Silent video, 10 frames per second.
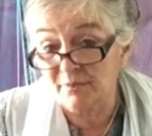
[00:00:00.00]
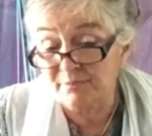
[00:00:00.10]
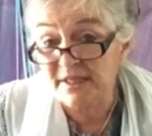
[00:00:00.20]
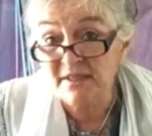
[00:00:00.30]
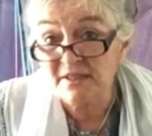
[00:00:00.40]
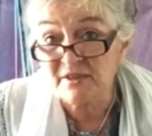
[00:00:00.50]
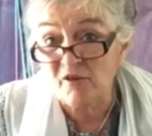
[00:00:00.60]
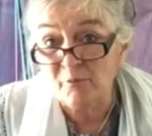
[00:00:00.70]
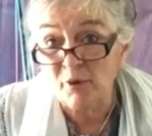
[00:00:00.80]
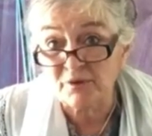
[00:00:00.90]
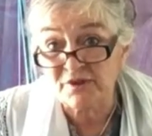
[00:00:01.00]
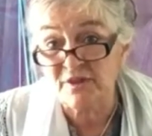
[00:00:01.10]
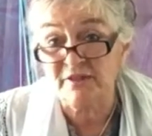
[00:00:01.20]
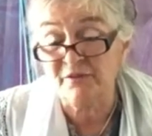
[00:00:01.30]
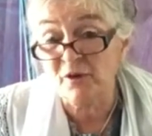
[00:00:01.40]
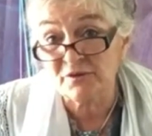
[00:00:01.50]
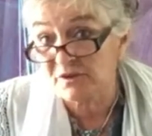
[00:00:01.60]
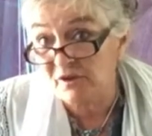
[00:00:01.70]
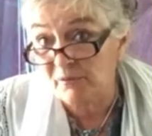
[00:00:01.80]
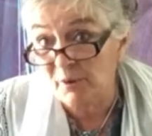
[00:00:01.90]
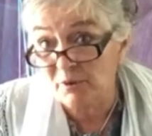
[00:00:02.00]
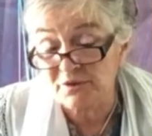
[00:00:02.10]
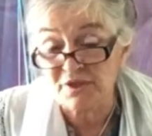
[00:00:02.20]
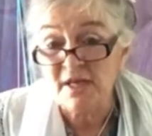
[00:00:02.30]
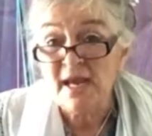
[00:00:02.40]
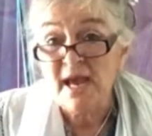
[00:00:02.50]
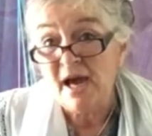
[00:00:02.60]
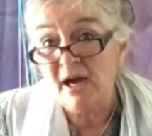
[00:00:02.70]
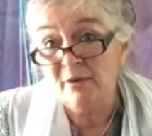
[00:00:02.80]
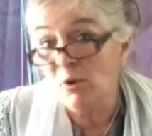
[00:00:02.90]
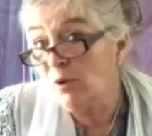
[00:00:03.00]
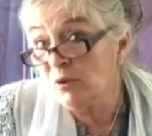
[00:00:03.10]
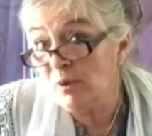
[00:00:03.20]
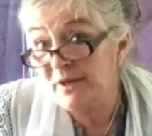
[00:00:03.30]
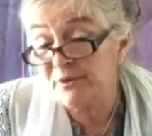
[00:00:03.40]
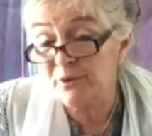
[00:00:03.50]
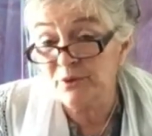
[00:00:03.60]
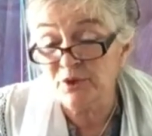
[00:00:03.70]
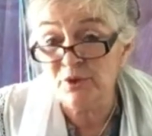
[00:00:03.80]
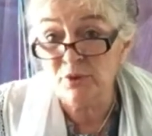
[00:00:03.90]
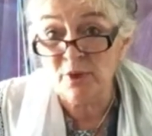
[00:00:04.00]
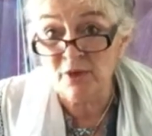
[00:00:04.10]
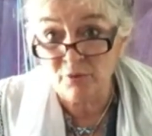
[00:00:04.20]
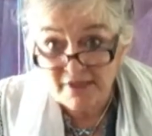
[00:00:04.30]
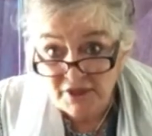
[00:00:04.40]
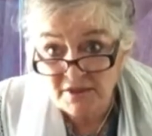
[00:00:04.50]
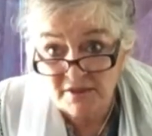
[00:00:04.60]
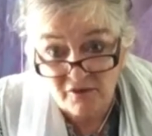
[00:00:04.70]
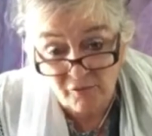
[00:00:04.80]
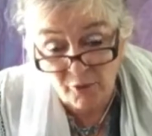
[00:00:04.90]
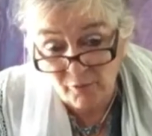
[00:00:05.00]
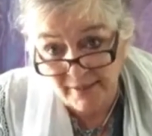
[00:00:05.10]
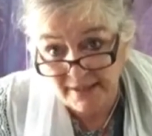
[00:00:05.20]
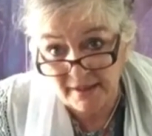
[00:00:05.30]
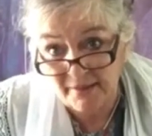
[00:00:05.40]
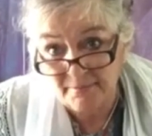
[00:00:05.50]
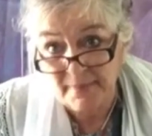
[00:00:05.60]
beginners soft pots, advanced soft pots, all the way through to registered soft pot maker,